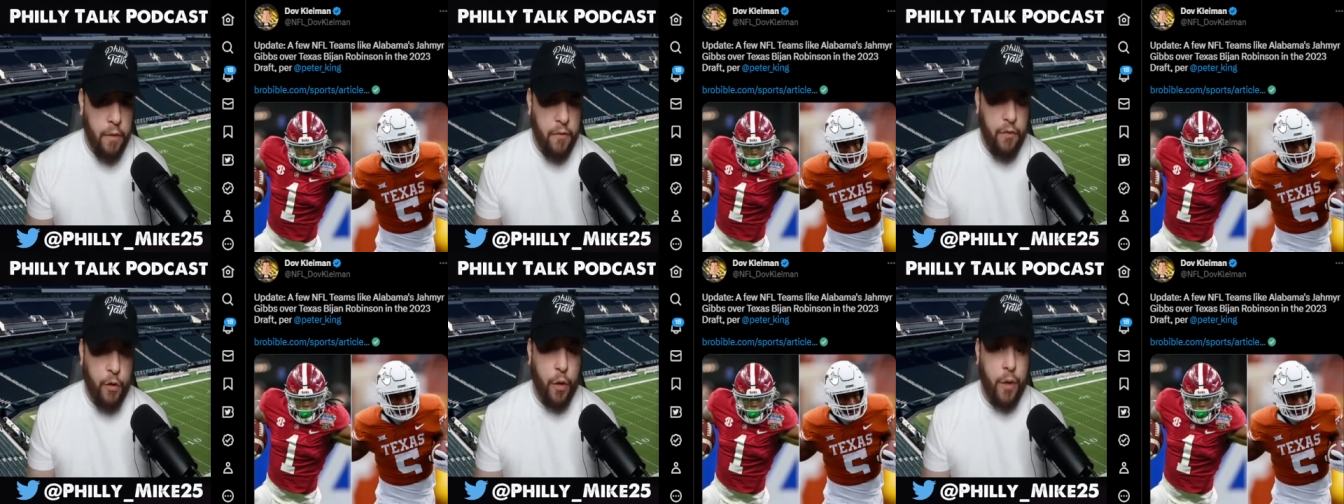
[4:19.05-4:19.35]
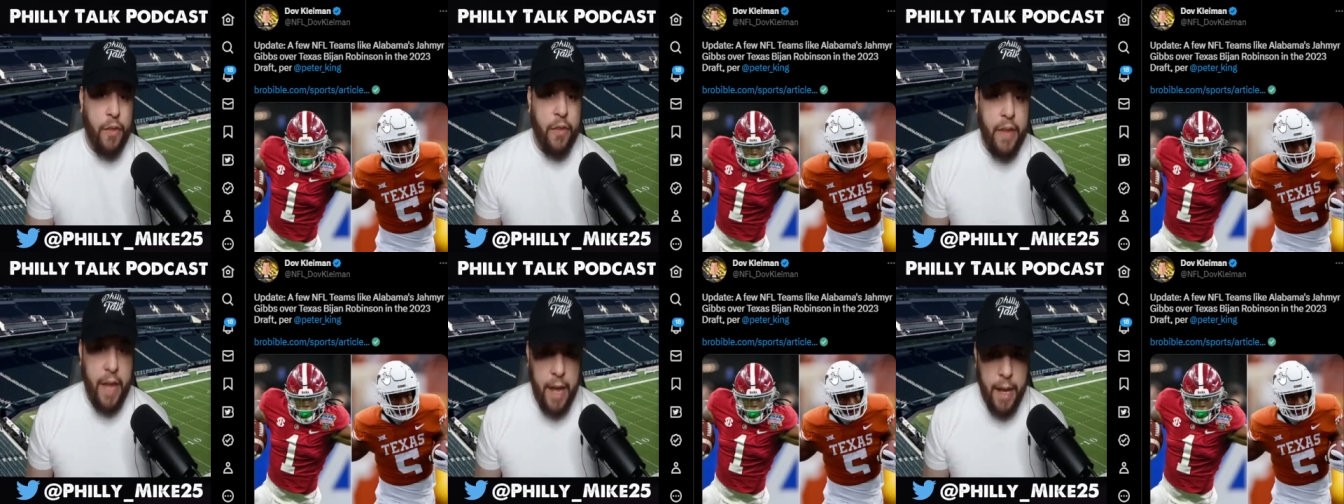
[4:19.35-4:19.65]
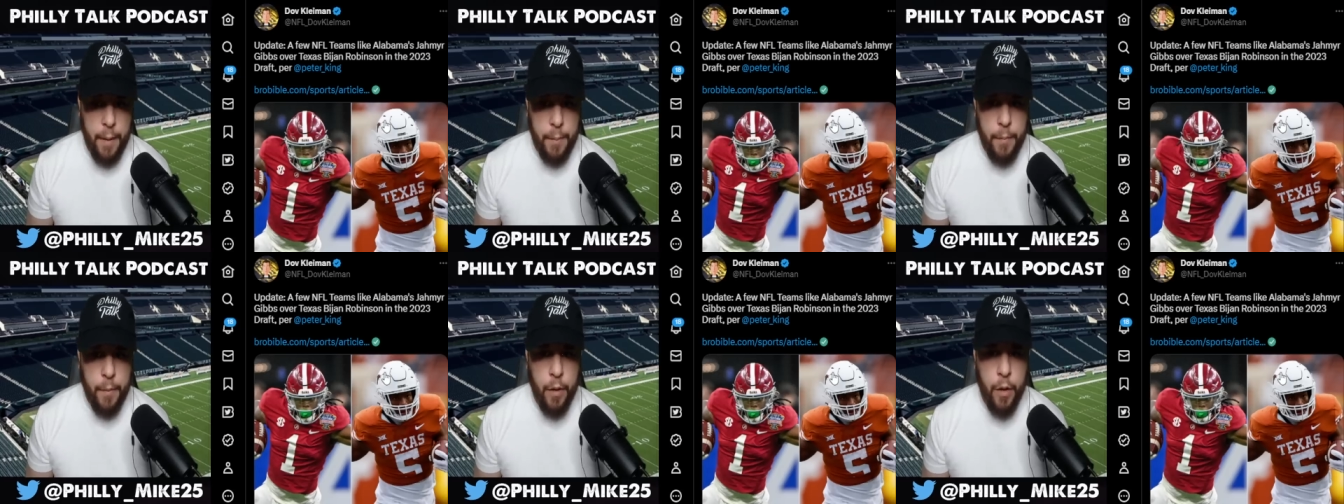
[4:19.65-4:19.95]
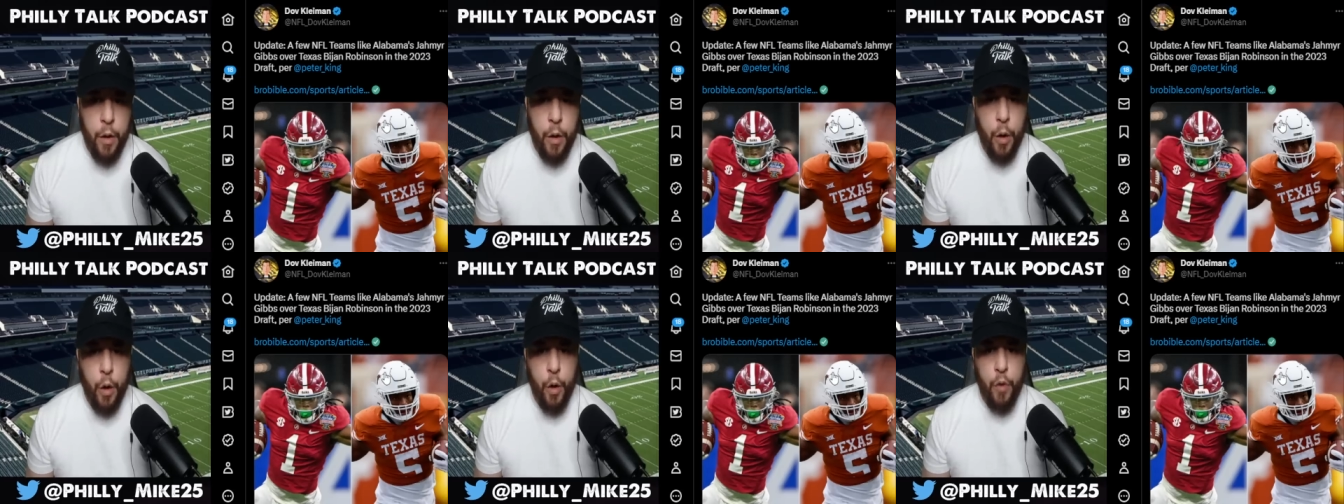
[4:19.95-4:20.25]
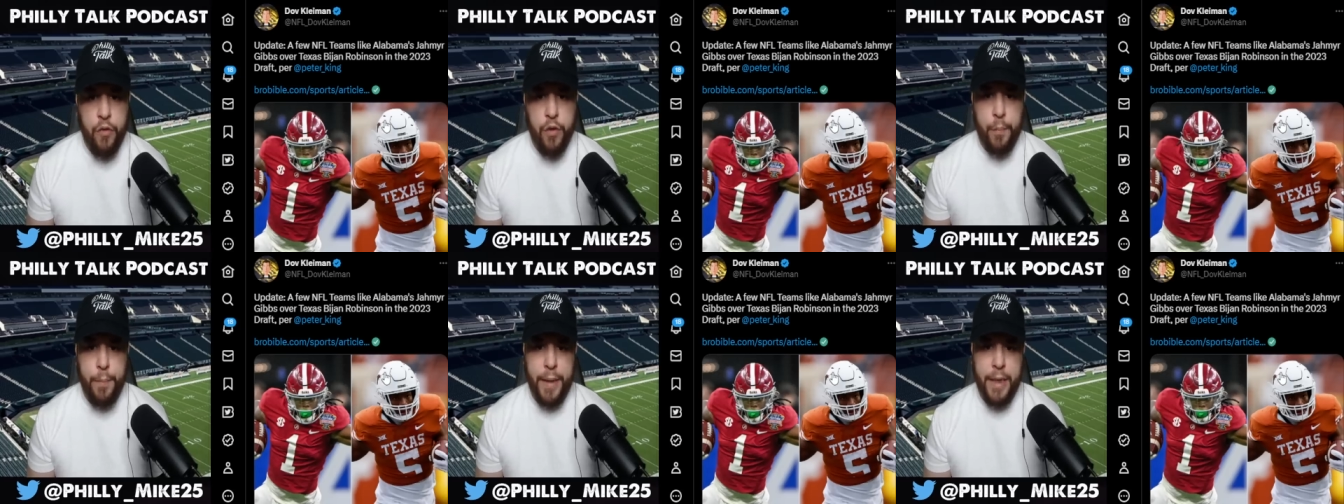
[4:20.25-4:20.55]
for them
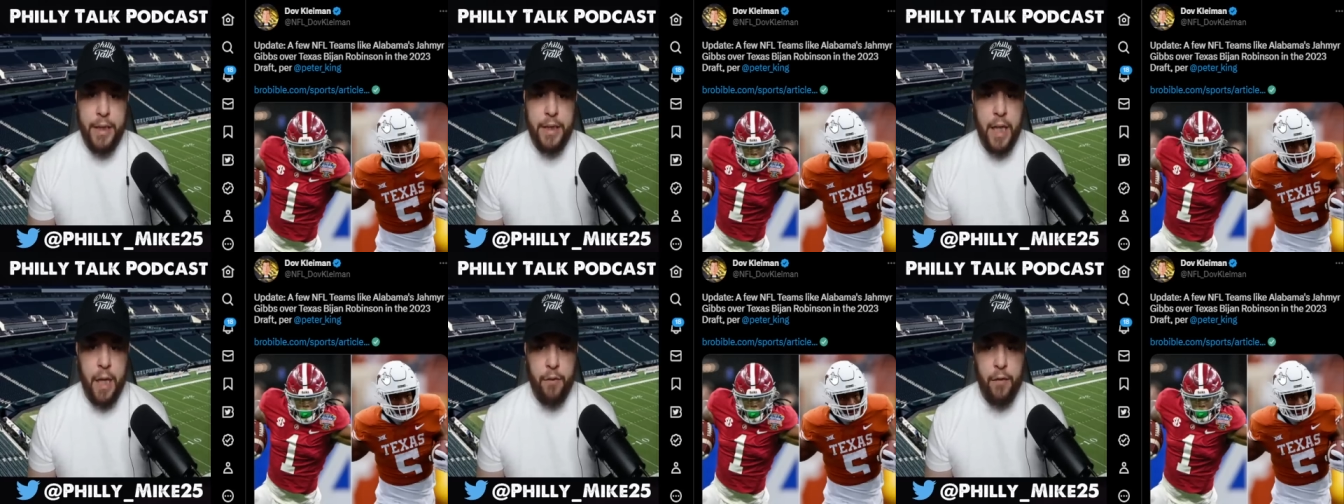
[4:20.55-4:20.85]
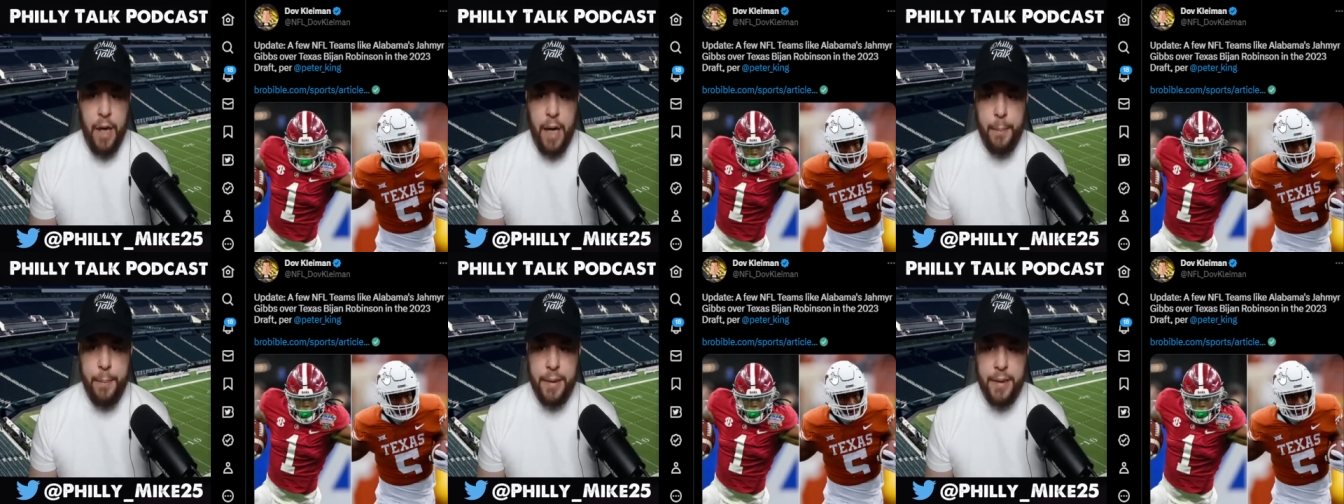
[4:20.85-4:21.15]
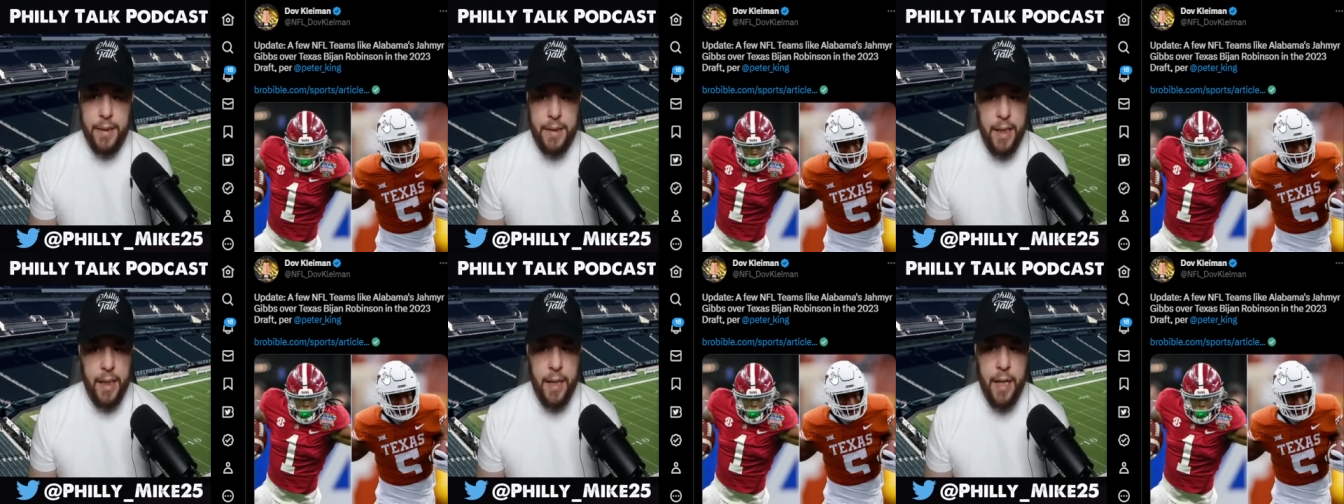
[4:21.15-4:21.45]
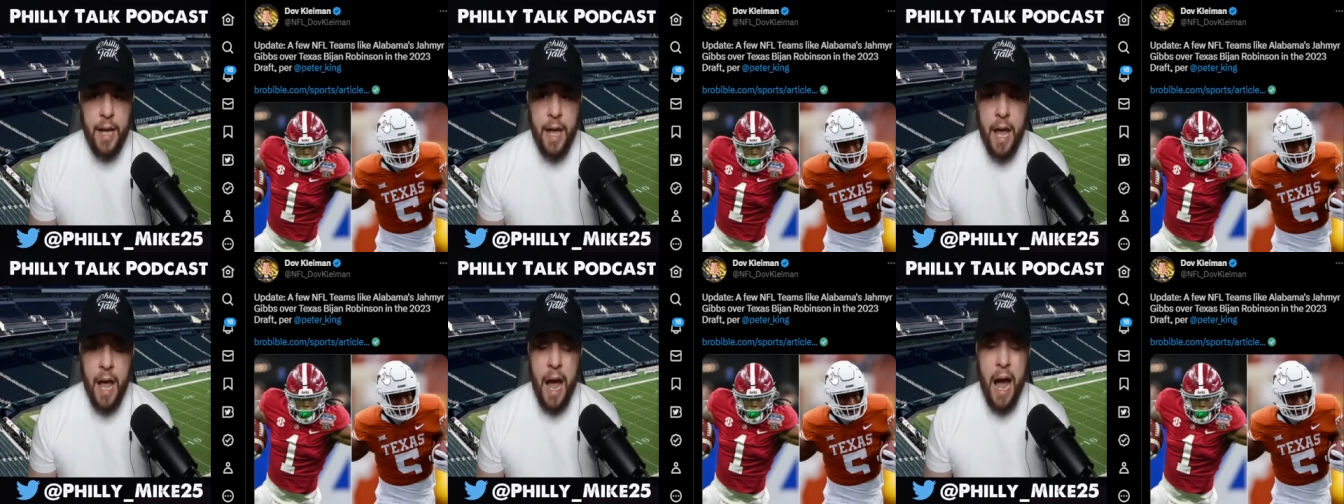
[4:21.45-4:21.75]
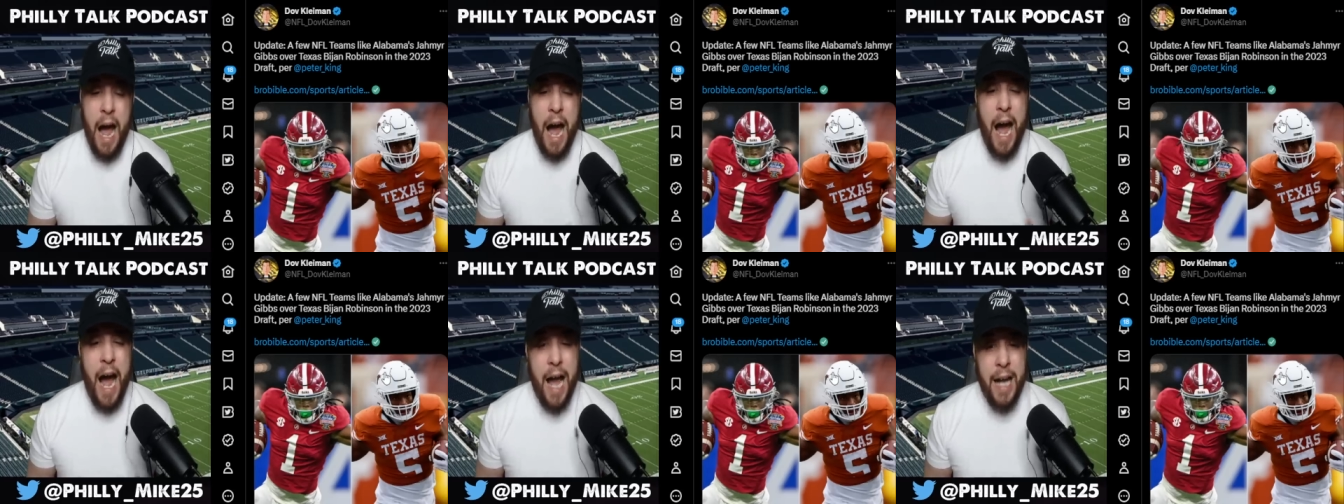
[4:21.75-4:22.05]
over Bijan Robinson.
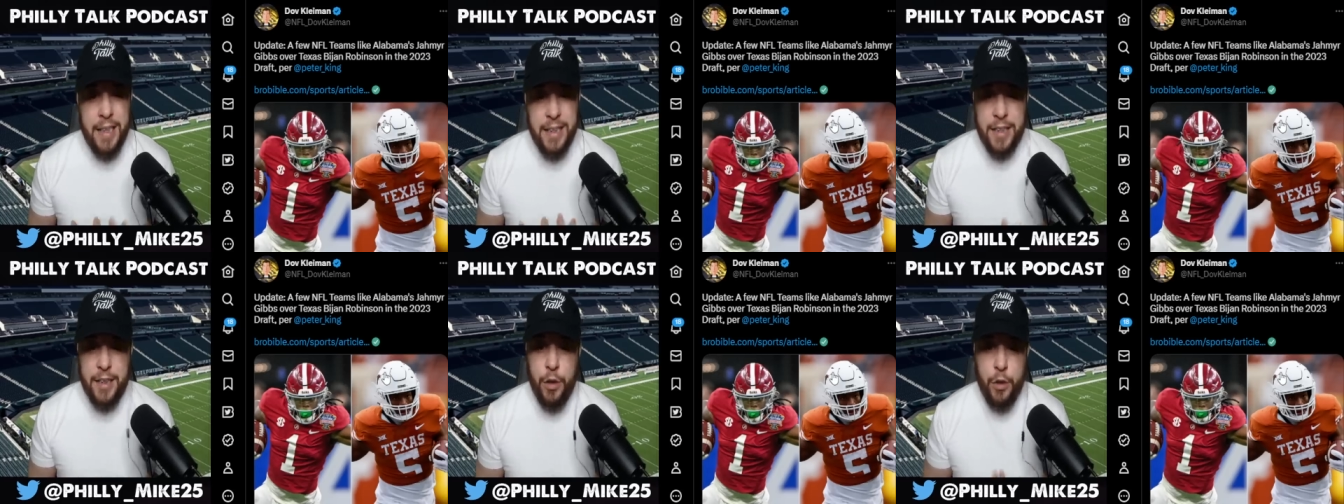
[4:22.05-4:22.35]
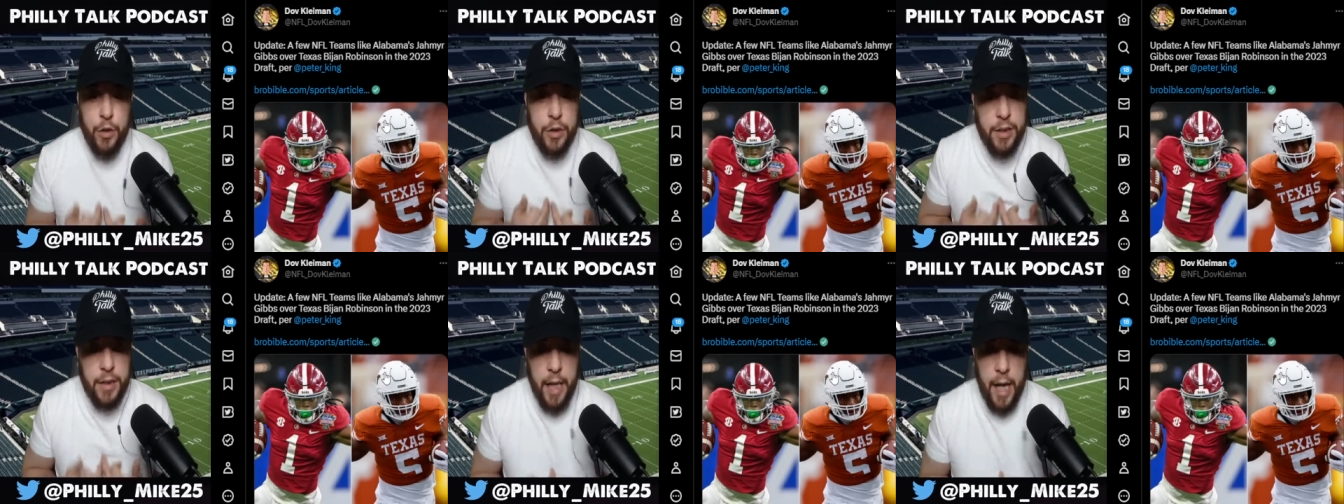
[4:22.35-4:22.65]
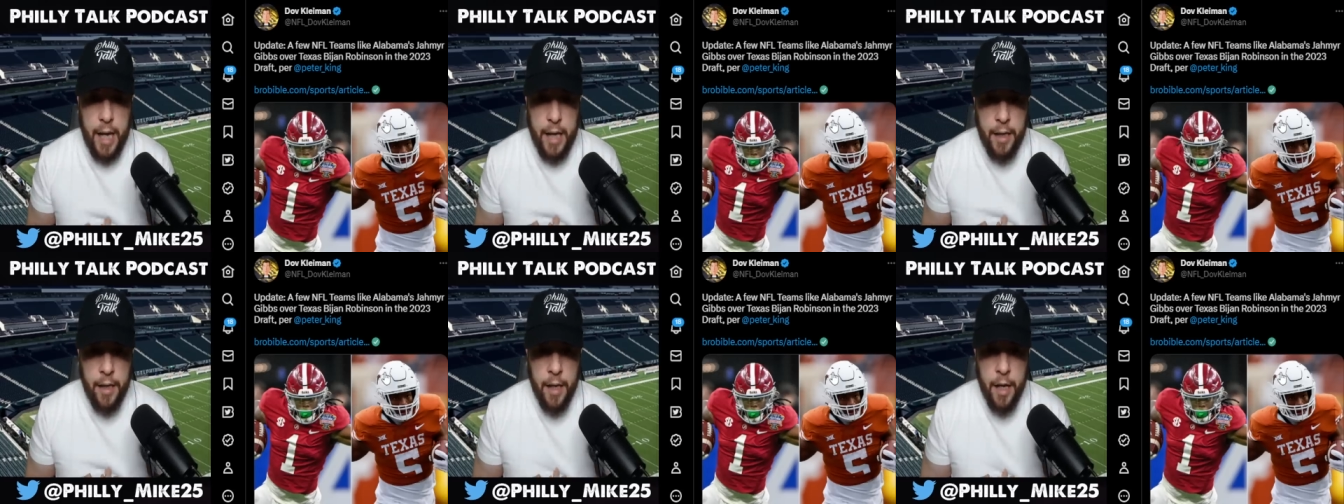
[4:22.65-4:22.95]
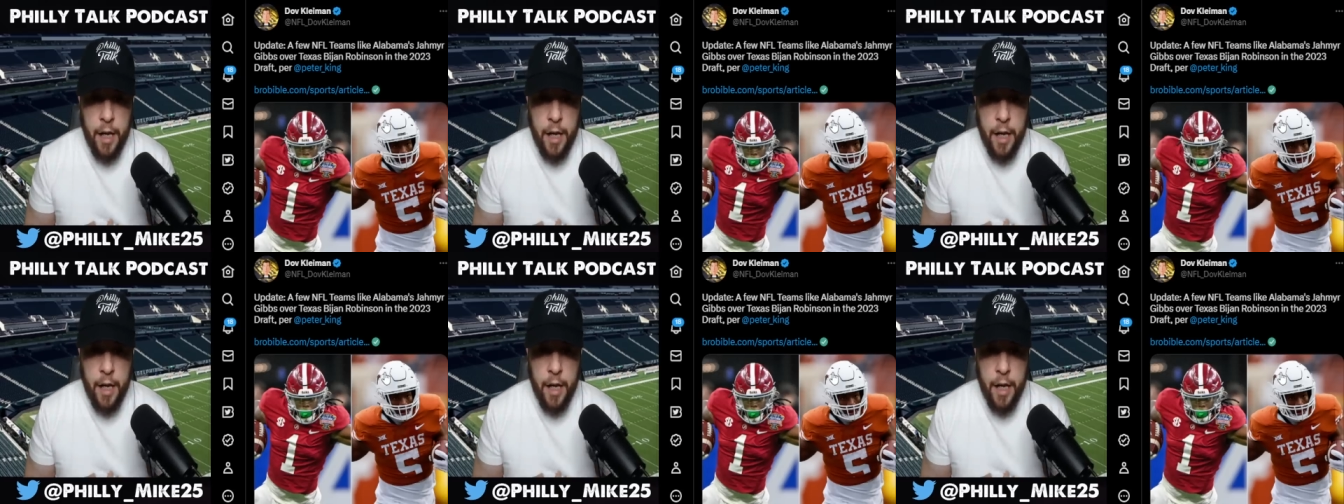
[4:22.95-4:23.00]
I still say